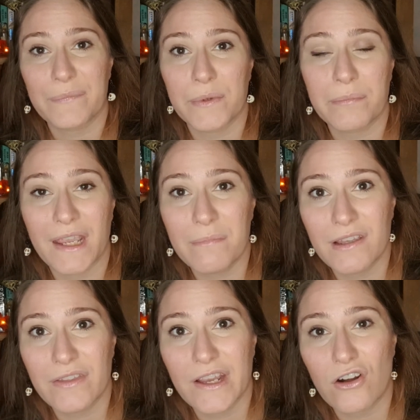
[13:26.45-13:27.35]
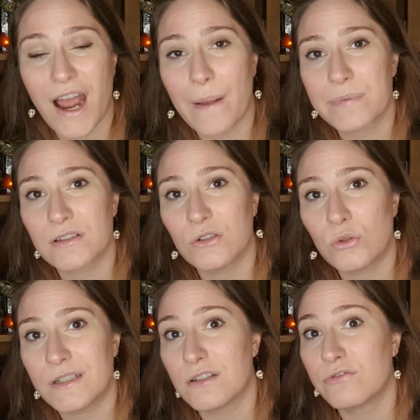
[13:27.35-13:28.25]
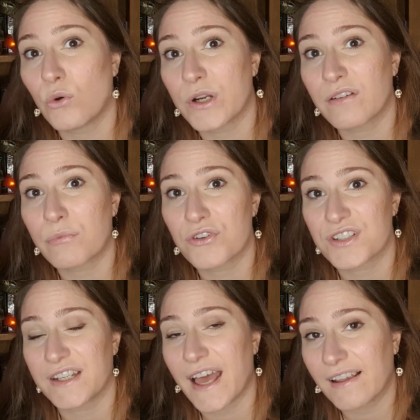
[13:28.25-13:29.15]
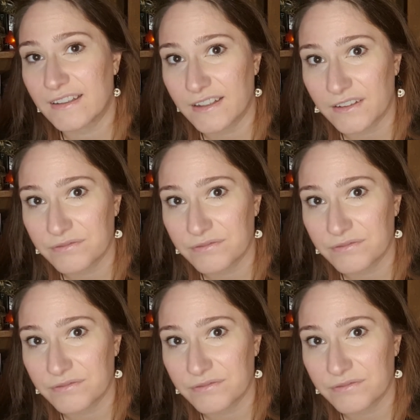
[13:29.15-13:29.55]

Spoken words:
but maybe they are absolutely devoid of personality.